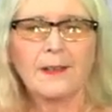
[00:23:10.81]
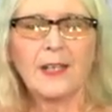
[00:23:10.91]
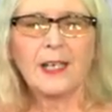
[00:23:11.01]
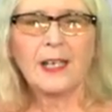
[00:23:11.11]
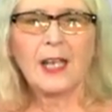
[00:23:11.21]

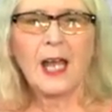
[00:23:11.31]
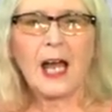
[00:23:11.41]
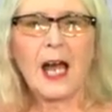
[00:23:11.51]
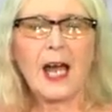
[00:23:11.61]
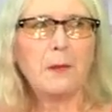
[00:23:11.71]
Then
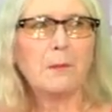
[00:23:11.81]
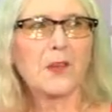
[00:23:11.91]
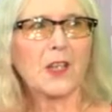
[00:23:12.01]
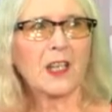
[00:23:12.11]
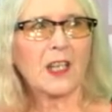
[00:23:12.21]
I'm
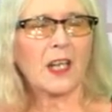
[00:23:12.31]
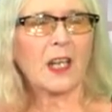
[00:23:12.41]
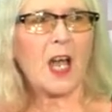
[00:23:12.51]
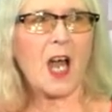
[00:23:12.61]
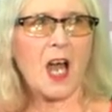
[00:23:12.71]

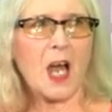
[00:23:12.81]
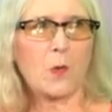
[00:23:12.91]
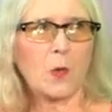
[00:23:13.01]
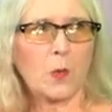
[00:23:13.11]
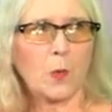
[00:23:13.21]
thinking, I
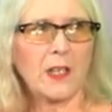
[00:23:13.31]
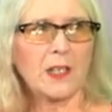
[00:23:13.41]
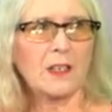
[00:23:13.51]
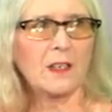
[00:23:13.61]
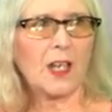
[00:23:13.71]
want to
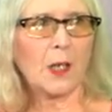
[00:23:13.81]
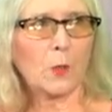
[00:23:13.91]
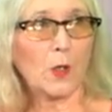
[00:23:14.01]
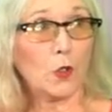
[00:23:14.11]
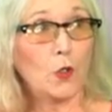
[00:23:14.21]
win and I
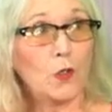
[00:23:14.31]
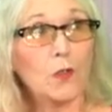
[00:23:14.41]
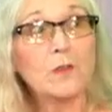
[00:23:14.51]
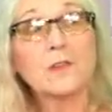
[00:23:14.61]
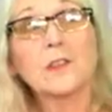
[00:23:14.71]
want
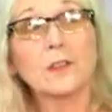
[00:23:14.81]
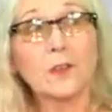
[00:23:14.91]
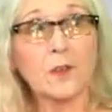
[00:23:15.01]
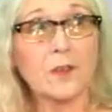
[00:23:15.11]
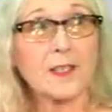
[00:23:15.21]
you to
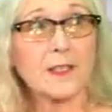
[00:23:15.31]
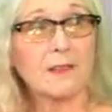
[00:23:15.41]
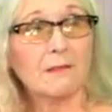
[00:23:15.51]
lose.